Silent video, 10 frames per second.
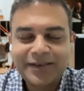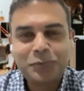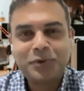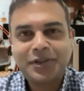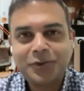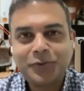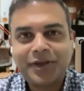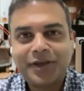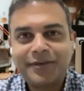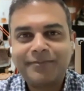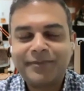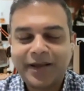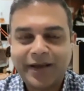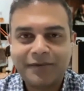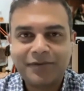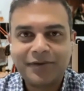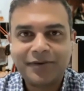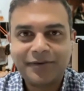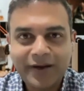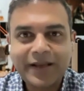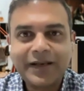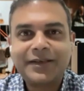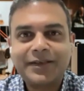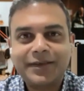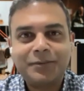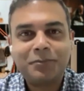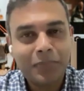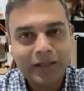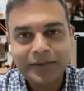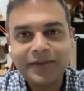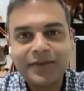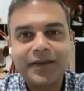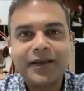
Till we see you again, have a great month